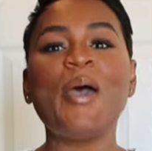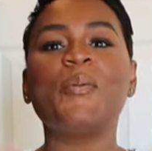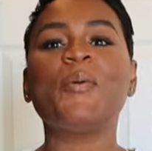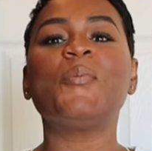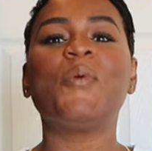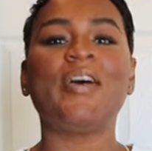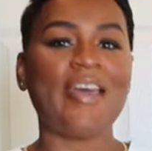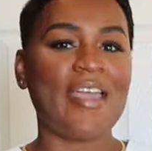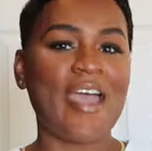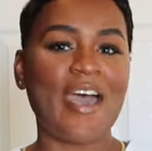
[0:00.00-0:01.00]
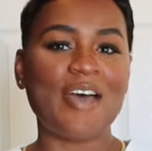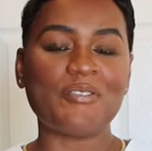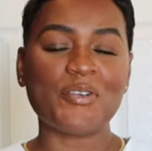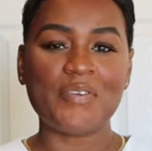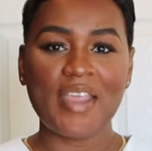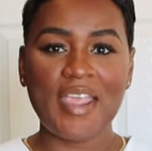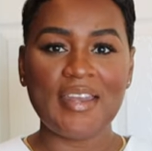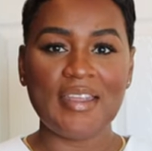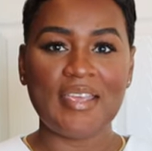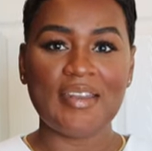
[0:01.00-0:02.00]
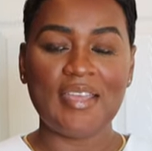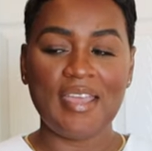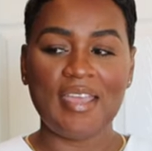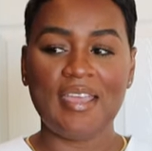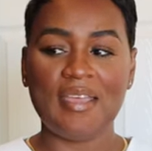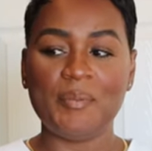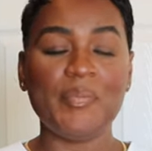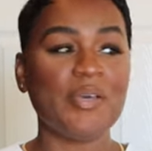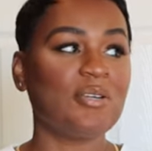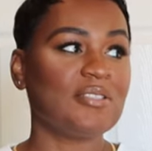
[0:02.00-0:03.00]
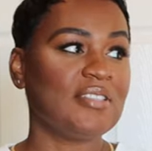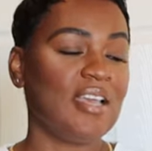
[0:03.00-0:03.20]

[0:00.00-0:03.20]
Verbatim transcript: with what I have created and built.